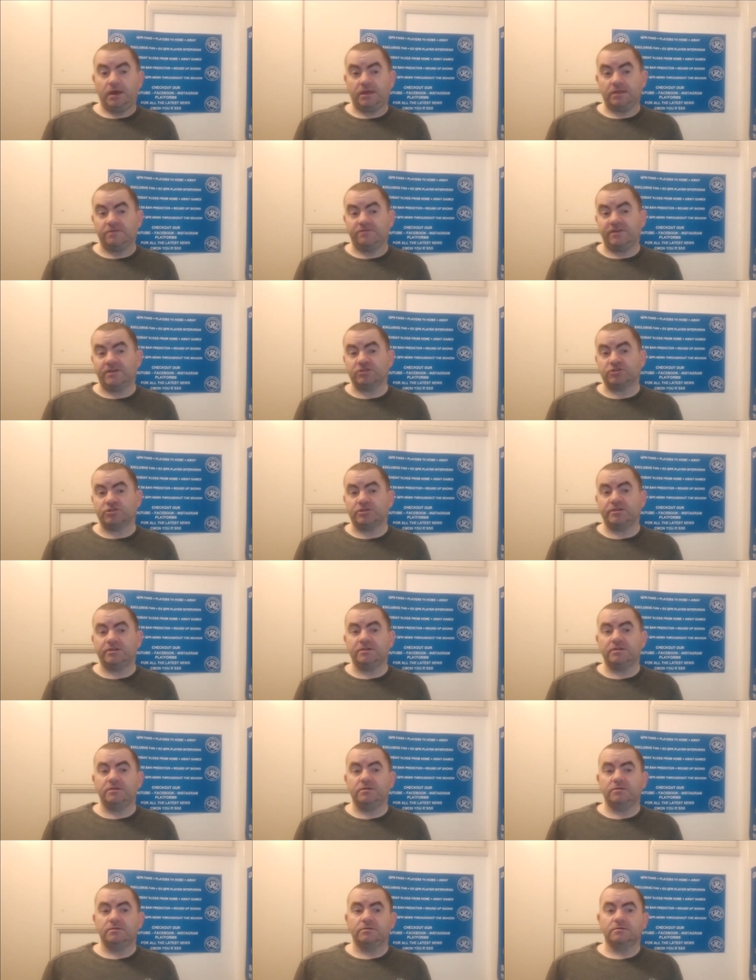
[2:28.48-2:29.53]

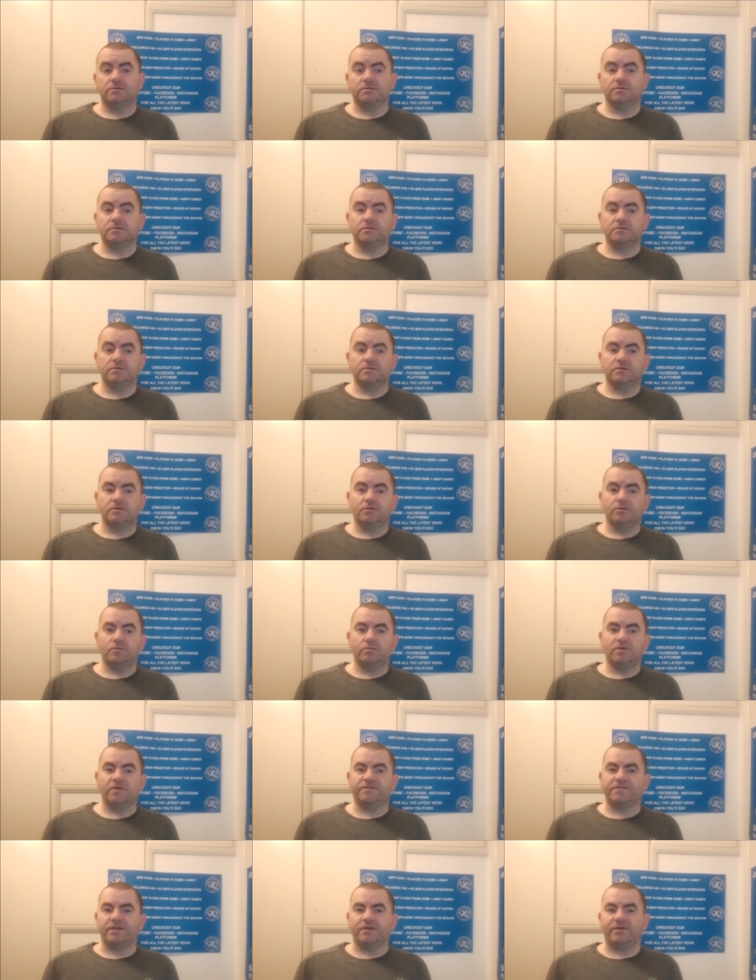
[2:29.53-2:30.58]
eventually,
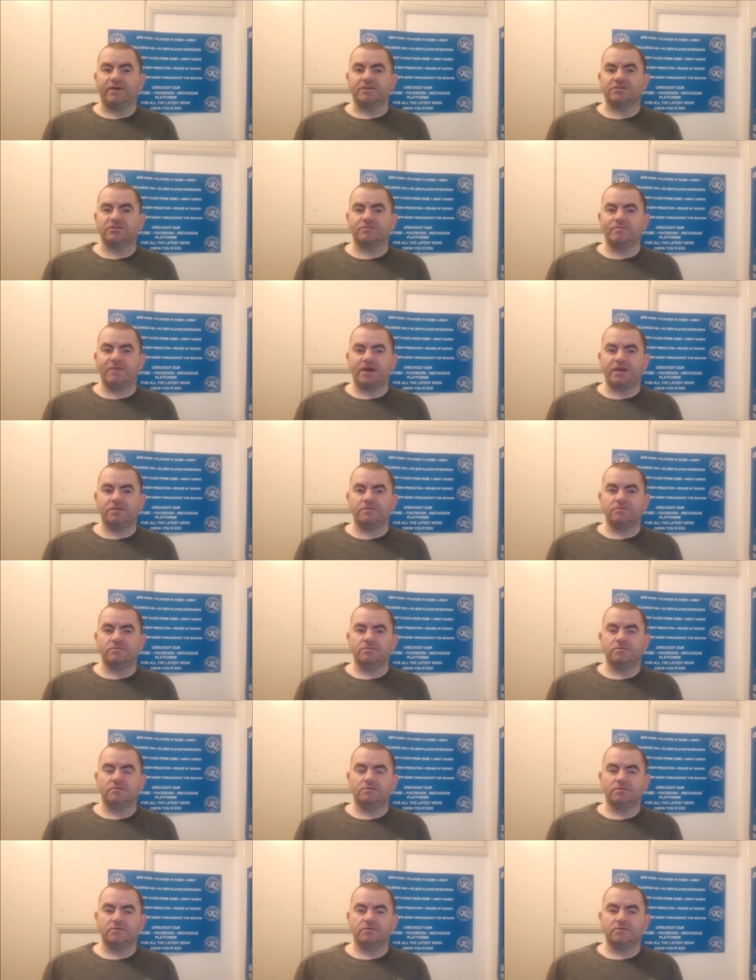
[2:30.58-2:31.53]
with their extra man,